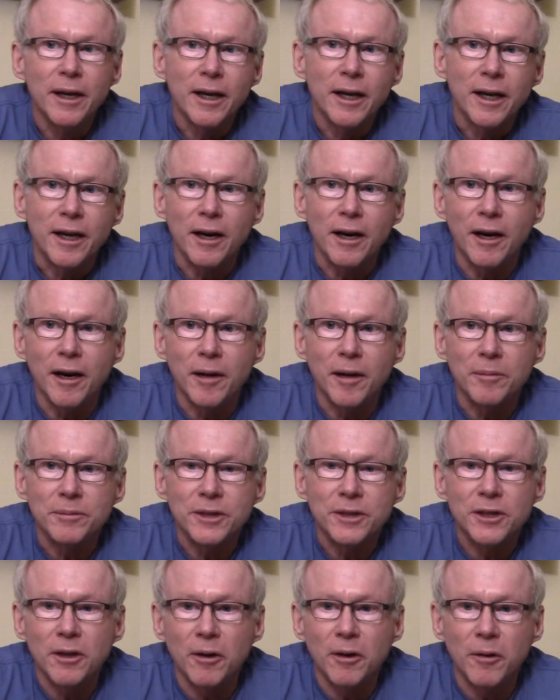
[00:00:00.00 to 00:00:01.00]

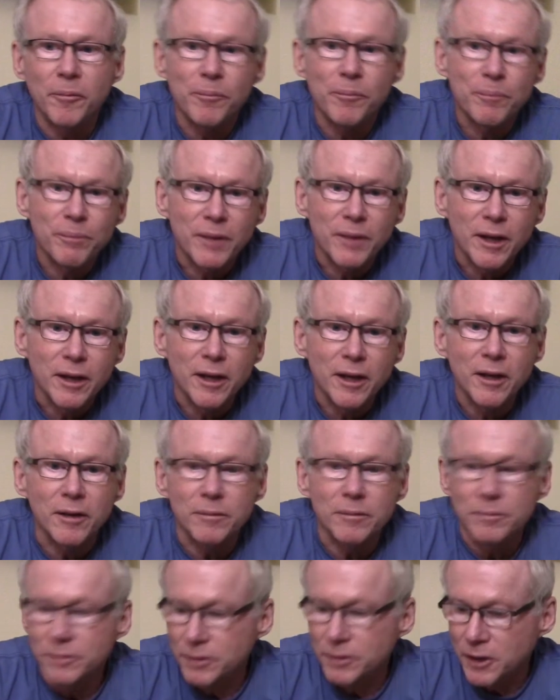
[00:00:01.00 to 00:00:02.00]
So, you
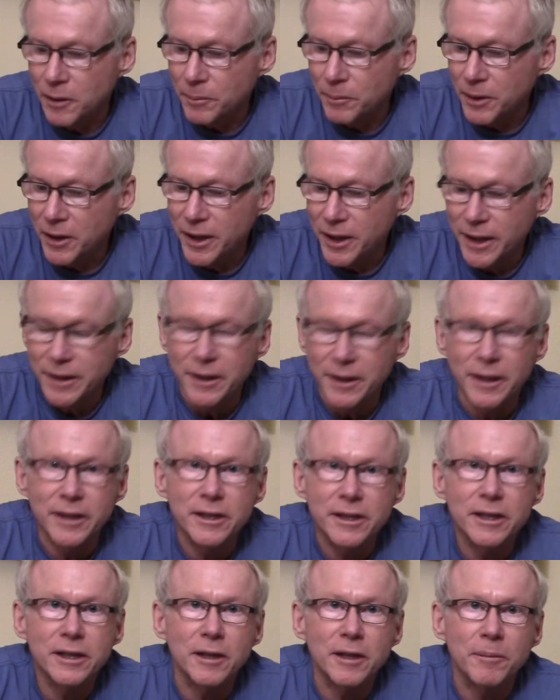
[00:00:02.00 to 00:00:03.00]
know, something like
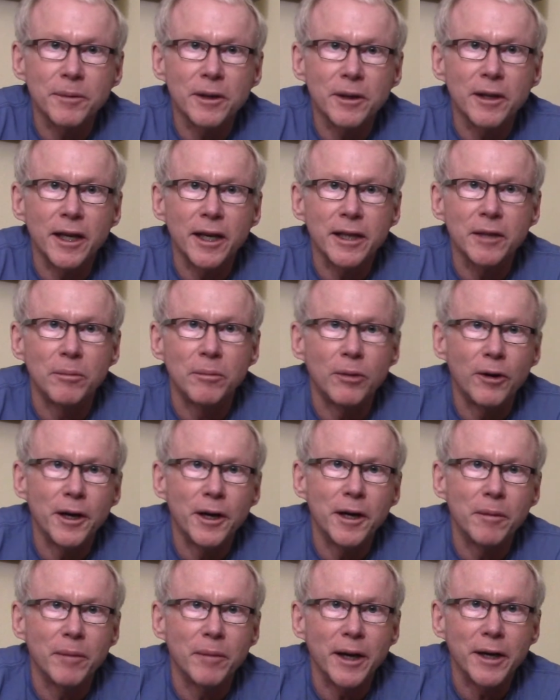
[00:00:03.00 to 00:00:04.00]
this, something like the
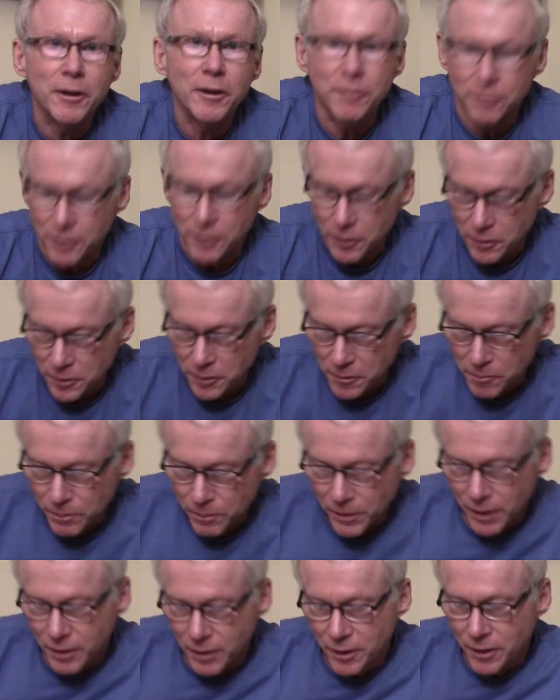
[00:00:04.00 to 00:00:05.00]
Boya microphone,
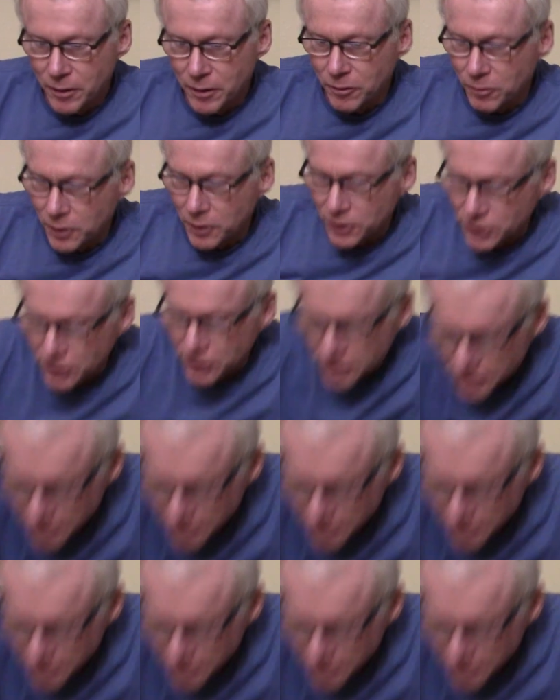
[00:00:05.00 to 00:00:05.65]
which